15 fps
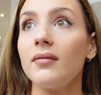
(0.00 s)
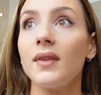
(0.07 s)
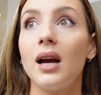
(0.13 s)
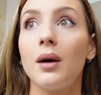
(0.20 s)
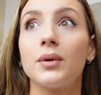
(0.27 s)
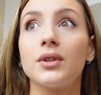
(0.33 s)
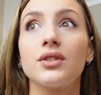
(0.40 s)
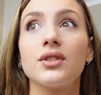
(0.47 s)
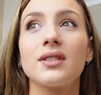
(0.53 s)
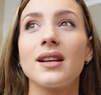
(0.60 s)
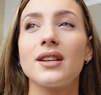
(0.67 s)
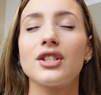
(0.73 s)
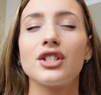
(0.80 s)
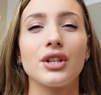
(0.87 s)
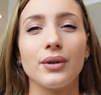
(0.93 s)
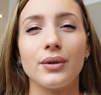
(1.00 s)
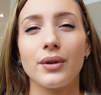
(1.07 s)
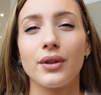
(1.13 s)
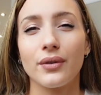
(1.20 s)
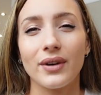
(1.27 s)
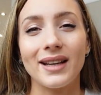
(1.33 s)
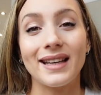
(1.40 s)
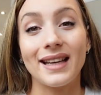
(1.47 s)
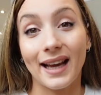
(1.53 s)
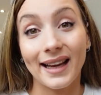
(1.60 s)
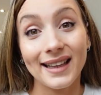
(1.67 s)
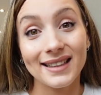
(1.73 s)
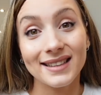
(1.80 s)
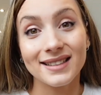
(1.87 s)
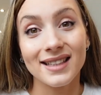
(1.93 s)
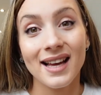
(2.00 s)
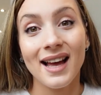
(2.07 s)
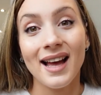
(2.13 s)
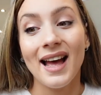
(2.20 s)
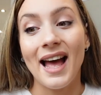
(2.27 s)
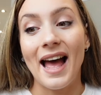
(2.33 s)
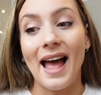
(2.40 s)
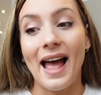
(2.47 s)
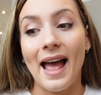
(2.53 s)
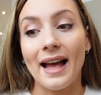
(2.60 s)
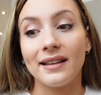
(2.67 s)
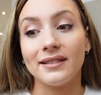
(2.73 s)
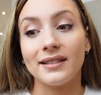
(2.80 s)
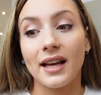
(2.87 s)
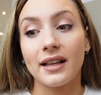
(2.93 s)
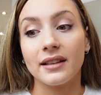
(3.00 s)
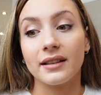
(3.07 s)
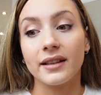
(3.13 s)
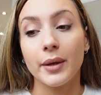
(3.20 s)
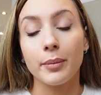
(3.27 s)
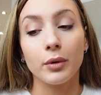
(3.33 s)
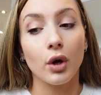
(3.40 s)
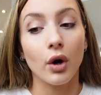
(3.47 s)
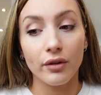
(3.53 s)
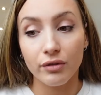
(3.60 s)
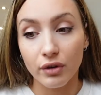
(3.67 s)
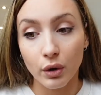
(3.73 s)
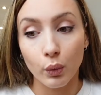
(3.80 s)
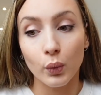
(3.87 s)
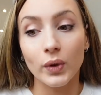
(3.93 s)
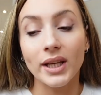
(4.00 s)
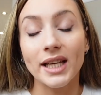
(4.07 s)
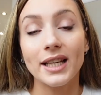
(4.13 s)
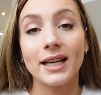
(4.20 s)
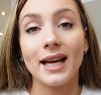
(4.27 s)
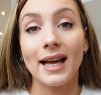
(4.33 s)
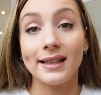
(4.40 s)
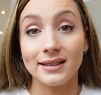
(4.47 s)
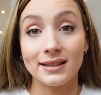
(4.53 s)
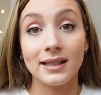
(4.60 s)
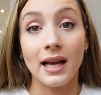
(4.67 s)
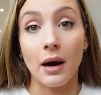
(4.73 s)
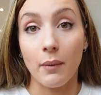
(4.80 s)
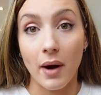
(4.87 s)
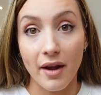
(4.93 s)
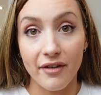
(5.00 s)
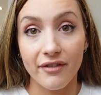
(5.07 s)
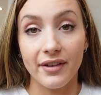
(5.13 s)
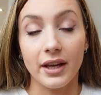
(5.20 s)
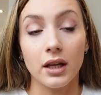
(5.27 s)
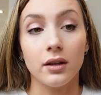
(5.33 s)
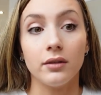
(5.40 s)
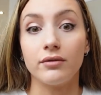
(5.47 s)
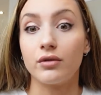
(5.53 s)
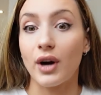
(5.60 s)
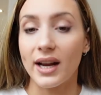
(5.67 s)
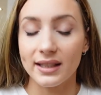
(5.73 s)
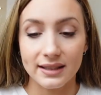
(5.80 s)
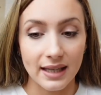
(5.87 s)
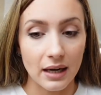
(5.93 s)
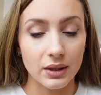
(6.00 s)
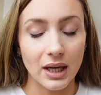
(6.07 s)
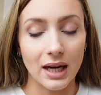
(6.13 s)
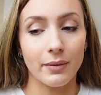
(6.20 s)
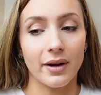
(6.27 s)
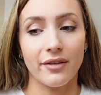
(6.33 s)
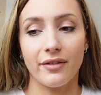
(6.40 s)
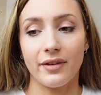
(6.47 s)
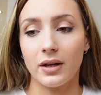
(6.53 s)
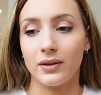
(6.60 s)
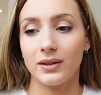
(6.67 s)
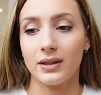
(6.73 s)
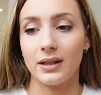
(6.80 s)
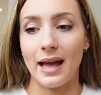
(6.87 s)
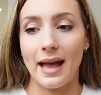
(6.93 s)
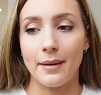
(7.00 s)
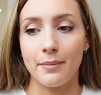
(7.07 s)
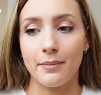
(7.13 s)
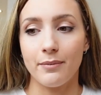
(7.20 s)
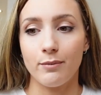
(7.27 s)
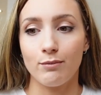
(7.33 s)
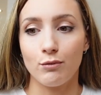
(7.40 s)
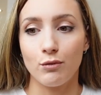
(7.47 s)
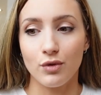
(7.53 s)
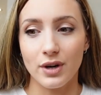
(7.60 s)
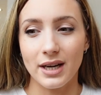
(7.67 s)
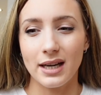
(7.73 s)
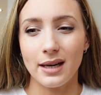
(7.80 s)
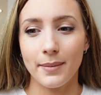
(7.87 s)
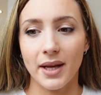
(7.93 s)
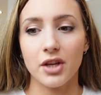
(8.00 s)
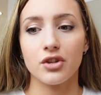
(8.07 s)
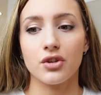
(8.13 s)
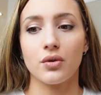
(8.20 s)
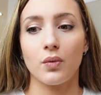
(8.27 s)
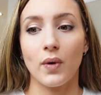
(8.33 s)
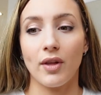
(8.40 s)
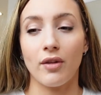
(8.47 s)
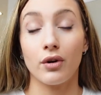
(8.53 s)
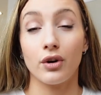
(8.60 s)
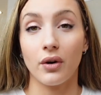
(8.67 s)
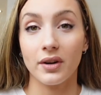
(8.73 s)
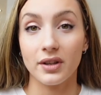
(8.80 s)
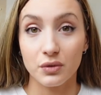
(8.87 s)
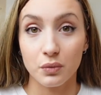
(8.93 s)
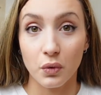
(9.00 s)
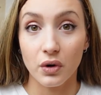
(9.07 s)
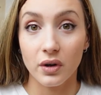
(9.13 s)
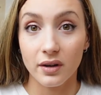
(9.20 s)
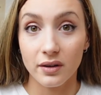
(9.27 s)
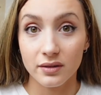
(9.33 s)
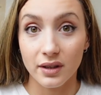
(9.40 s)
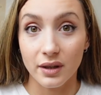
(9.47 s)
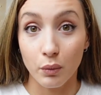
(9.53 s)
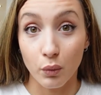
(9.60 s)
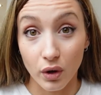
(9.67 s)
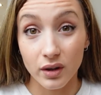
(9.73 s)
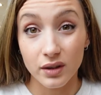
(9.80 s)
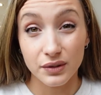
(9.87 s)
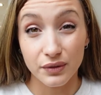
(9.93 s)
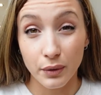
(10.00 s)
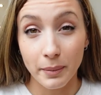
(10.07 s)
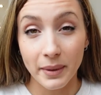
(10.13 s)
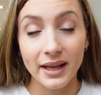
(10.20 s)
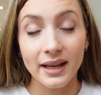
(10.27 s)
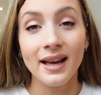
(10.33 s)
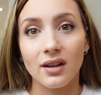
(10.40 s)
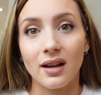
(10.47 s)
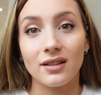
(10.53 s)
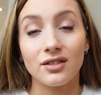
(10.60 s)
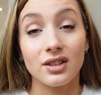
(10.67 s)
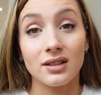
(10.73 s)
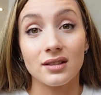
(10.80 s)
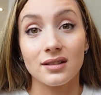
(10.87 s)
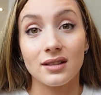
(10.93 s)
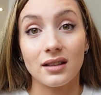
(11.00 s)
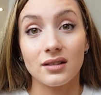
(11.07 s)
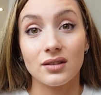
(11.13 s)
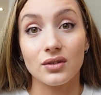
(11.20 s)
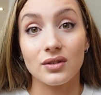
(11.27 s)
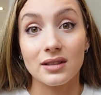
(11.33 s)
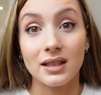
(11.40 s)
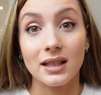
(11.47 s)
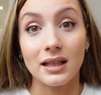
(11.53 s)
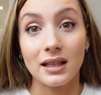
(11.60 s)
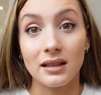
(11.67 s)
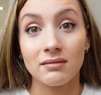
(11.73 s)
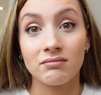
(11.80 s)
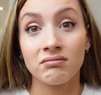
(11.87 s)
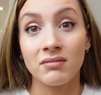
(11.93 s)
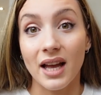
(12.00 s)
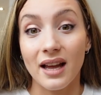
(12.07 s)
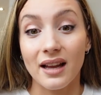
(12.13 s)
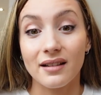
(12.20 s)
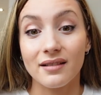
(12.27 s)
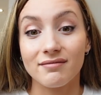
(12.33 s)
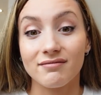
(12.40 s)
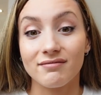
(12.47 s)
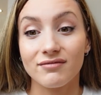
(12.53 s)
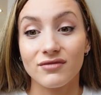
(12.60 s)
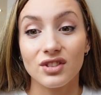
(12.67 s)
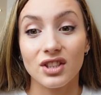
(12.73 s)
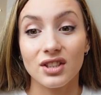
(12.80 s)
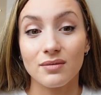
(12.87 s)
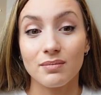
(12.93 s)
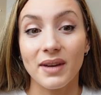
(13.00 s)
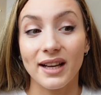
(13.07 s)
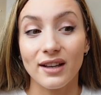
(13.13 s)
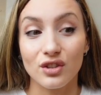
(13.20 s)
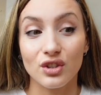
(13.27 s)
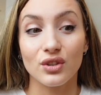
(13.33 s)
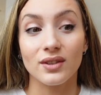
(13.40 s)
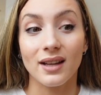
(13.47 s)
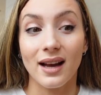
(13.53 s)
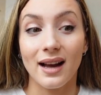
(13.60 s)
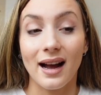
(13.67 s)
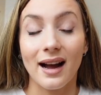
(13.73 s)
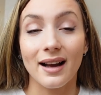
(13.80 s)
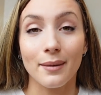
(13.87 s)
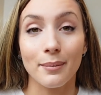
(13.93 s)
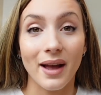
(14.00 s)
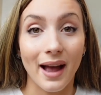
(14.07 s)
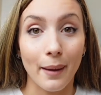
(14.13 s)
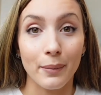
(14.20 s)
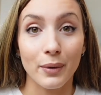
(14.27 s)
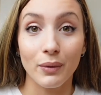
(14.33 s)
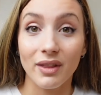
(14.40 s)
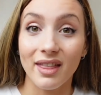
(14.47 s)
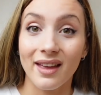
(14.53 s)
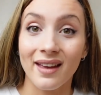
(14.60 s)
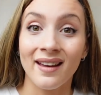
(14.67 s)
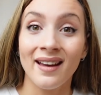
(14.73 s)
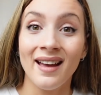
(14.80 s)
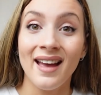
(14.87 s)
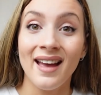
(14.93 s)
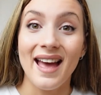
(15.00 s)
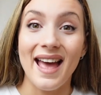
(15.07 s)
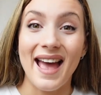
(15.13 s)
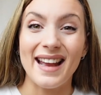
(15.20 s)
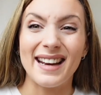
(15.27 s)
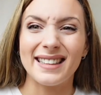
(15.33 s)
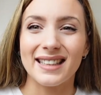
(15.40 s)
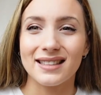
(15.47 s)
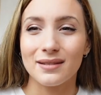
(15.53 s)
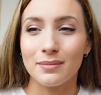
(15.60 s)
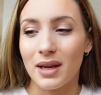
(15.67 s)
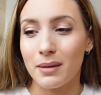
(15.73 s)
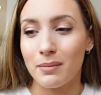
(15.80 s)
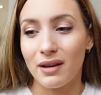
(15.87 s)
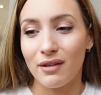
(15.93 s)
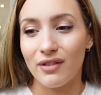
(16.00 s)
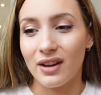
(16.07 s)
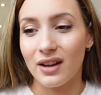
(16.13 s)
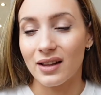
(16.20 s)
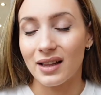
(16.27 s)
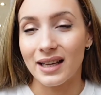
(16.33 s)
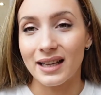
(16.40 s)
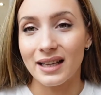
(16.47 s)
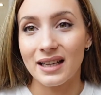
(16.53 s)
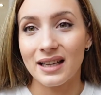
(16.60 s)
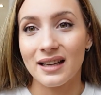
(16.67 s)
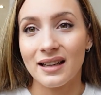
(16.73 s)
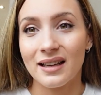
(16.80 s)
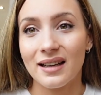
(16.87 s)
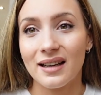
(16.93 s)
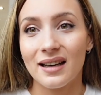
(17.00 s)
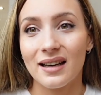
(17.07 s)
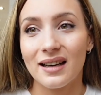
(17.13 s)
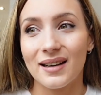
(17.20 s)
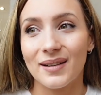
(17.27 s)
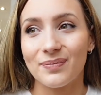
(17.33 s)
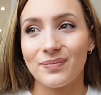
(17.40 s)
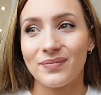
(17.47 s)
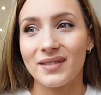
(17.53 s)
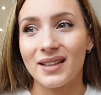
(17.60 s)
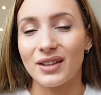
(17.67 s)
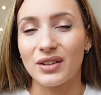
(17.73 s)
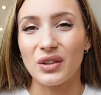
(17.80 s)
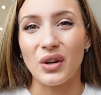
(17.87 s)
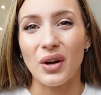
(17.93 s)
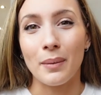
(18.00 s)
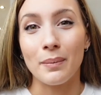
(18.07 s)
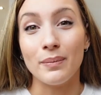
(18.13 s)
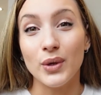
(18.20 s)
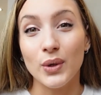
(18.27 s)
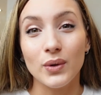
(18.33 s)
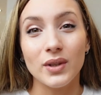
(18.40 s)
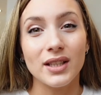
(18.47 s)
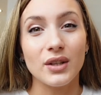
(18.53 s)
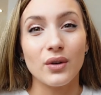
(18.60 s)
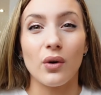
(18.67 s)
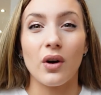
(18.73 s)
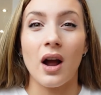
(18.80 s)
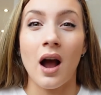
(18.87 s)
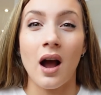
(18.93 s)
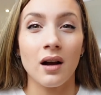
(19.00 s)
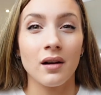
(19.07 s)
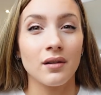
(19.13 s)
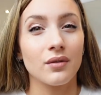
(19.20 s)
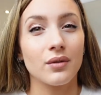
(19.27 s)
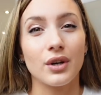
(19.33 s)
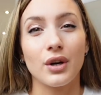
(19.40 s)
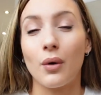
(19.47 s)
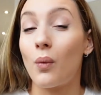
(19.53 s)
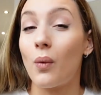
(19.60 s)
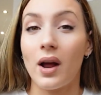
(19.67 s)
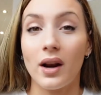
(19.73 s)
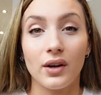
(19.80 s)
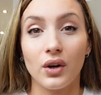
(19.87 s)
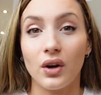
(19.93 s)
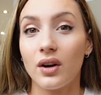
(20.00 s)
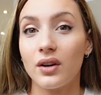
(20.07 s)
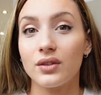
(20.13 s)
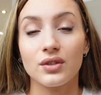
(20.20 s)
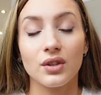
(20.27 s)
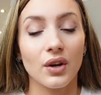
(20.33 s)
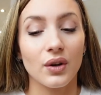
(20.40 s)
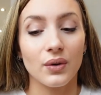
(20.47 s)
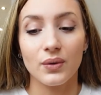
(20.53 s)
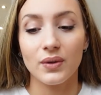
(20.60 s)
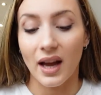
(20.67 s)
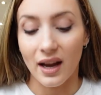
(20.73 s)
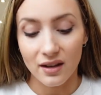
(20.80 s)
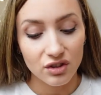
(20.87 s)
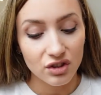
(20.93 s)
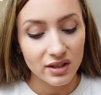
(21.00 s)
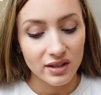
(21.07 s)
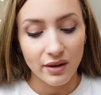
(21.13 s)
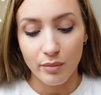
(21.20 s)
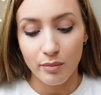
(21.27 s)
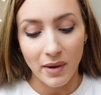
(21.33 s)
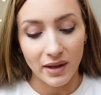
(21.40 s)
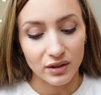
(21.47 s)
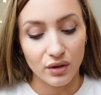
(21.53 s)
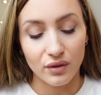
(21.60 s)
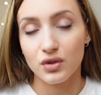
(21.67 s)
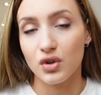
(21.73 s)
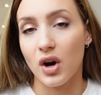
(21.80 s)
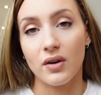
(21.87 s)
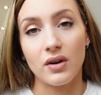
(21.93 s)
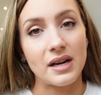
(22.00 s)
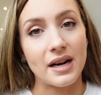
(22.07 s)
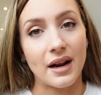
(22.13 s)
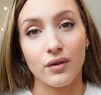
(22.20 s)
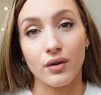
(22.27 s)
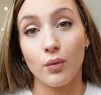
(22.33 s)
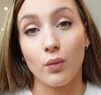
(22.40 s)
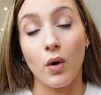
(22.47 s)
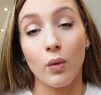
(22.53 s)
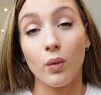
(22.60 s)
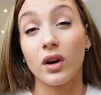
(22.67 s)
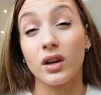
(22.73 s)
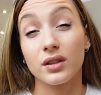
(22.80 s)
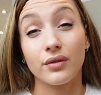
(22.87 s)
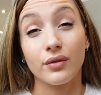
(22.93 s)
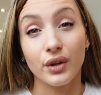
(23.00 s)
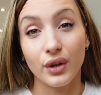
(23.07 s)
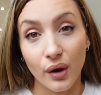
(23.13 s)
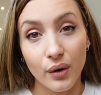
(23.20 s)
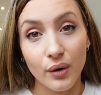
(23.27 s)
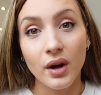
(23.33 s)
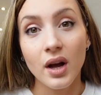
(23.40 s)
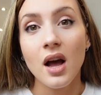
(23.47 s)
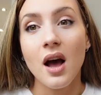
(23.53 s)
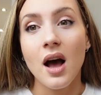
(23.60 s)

I want to say 2-3 days, and then keep going for a week and see how I feel, write down how I feel and really make sure whether or not it works for me. And I just need to see and just make sure that I am happy with it and it doesn't make me feel like, I don't know, I'm moody or hungry or whatnot. So yeah, it's just a matter of trial and error, what works for you.